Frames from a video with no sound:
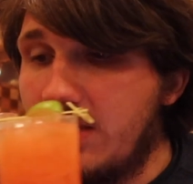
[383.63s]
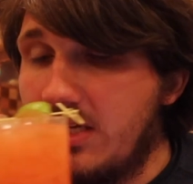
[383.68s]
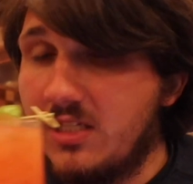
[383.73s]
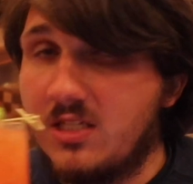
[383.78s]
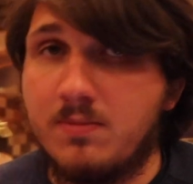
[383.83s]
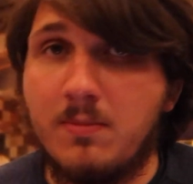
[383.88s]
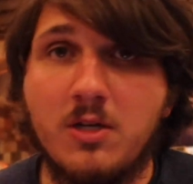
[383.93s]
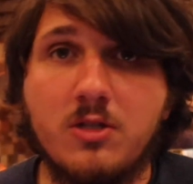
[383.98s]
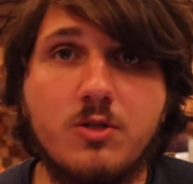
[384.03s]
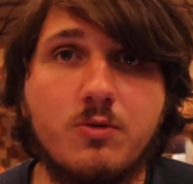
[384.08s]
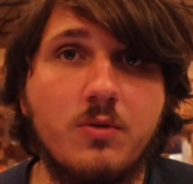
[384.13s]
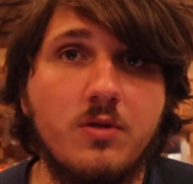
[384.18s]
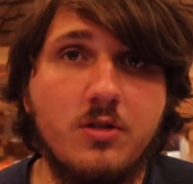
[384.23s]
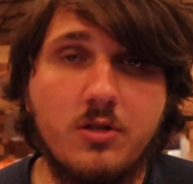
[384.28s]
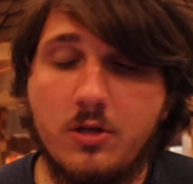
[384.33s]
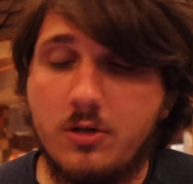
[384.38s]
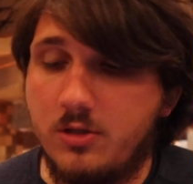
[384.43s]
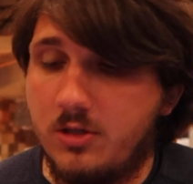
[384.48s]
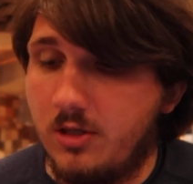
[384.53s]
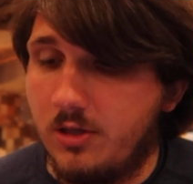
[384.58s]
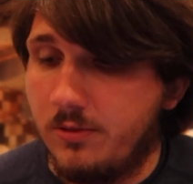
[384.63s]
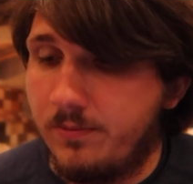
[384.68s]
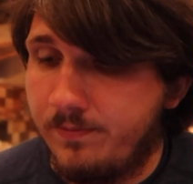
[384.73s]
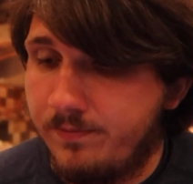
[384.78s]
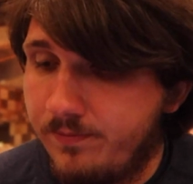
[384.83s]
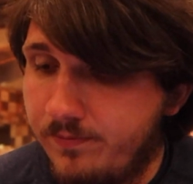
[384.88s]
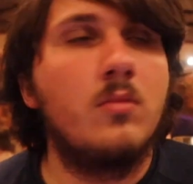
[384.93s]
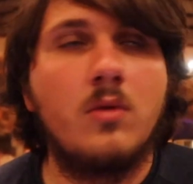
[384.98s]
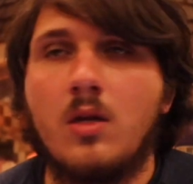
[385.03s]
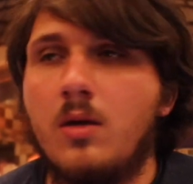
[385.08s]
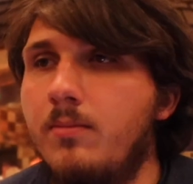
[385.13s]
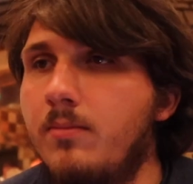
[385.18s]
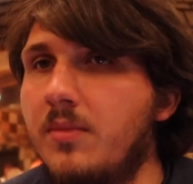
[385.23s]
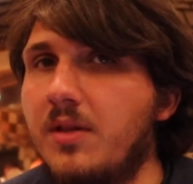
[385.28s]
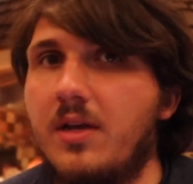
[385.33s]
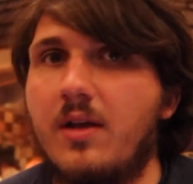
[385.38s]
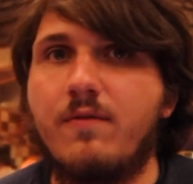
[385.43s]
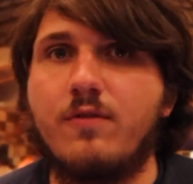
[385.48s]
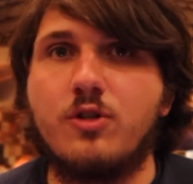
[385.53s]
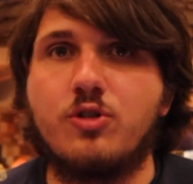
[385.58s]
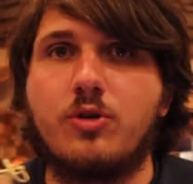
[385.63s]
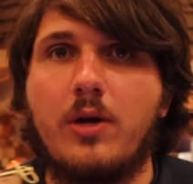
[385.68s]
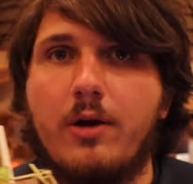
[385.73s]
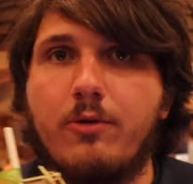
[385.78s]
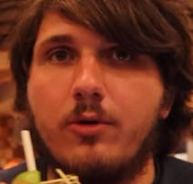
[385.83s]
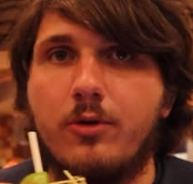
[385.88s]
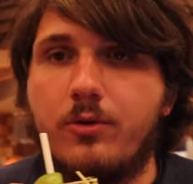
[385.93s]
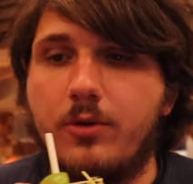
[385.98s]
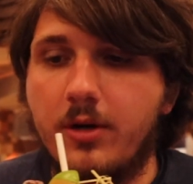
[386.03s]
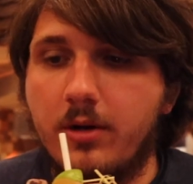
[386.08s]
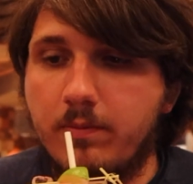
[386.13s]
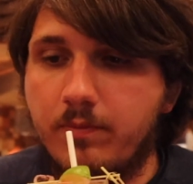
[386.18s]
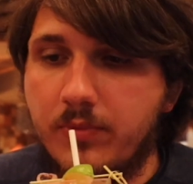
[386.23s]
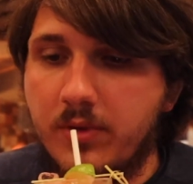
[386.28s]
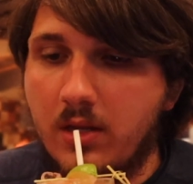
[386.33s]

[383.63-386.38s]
It smells really good too. I'm gonna give it a try real quick.